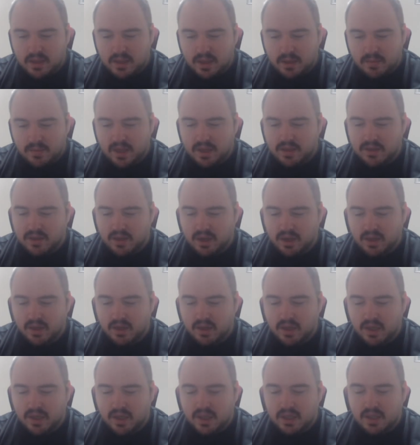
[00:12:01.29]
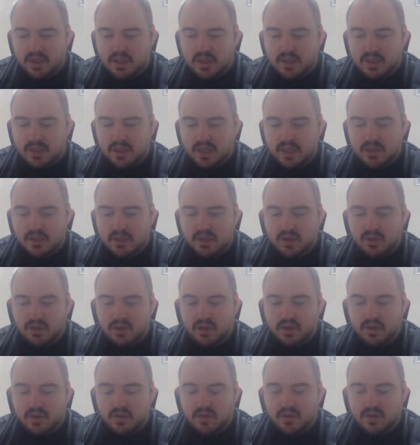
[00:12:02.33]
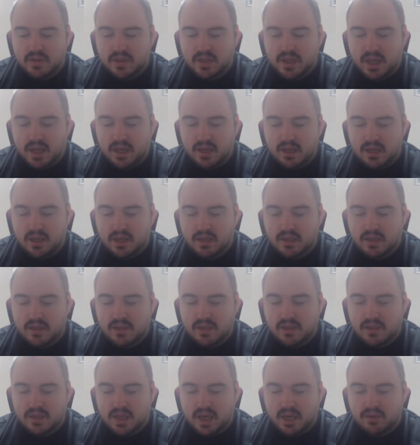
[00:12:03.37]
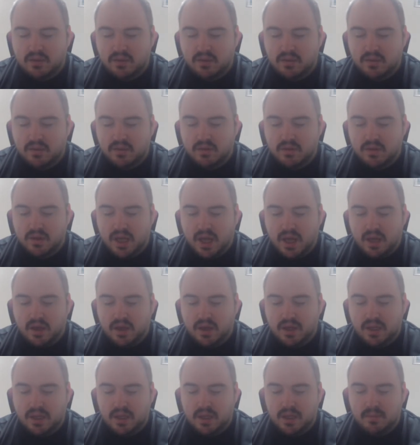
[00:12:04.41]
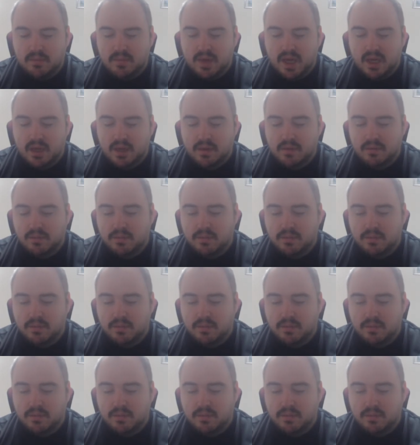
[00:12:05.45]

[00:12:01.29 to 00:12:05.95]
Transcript: I'm not sure. Tensho no Saku na Hime.